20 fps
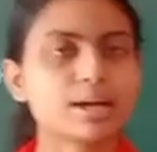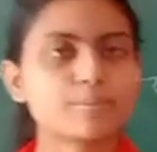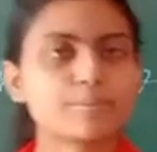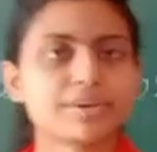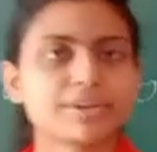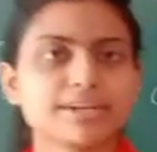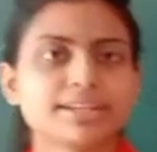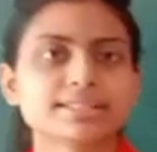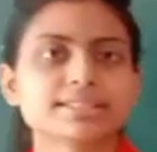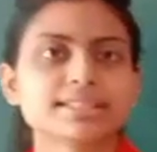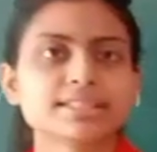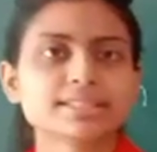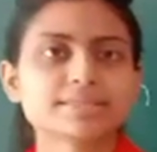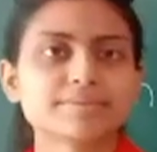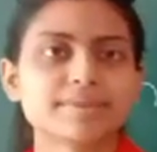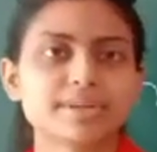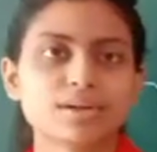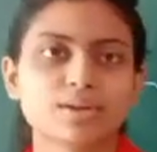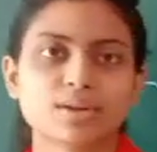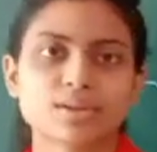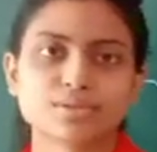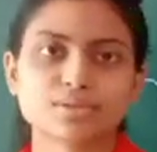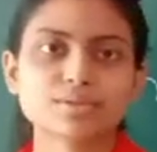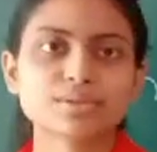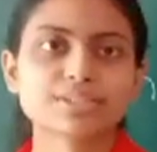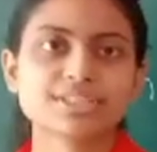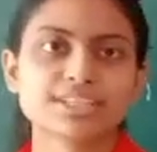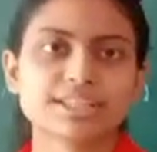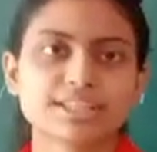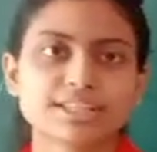appearances will
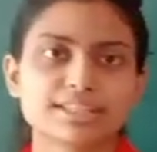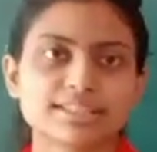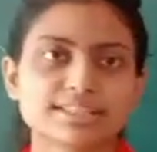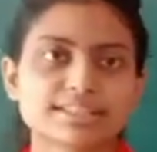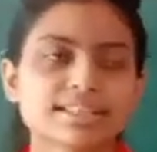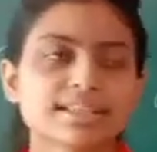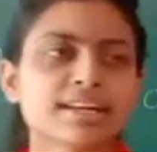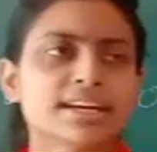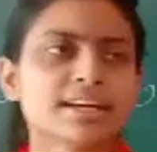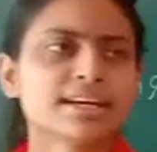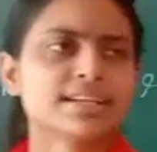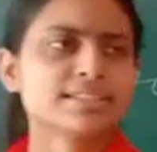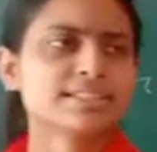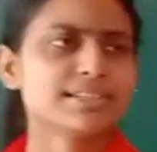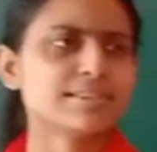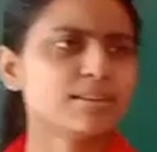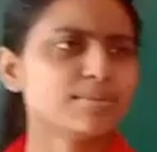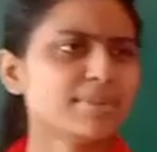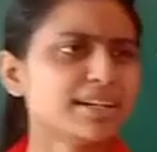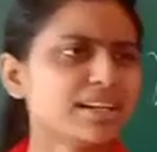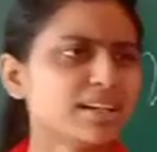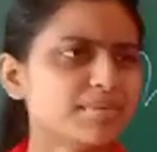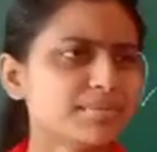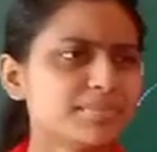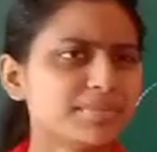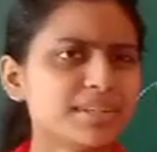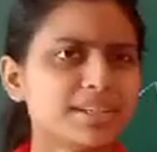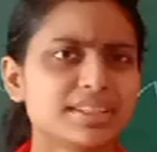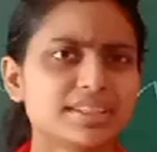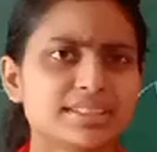also changes. She will
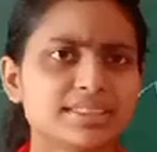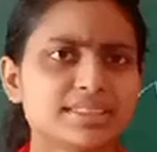become